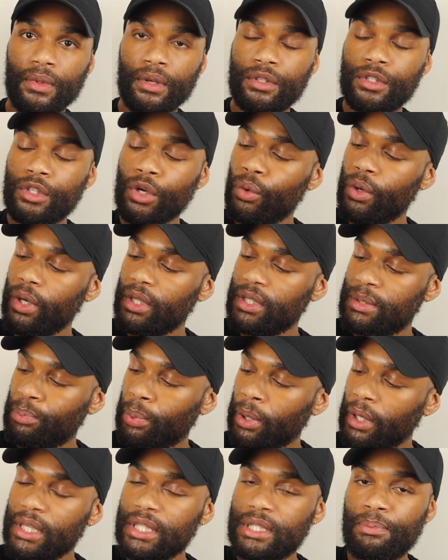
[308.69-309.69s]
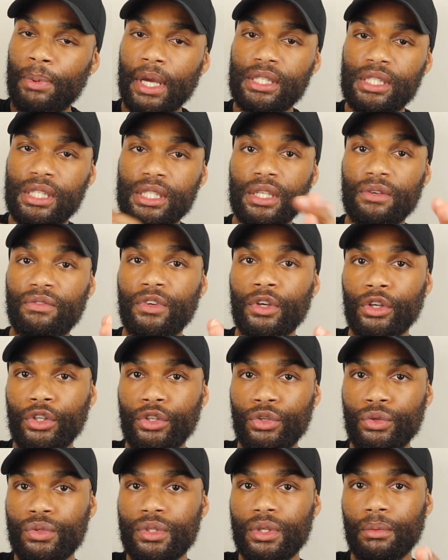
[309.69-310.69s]
So it's pretty spacious if you're
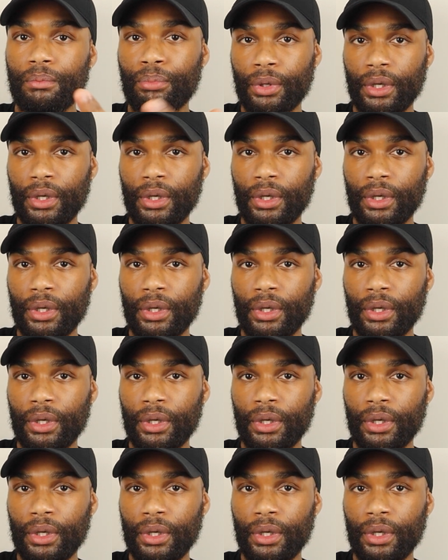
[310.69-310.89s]
using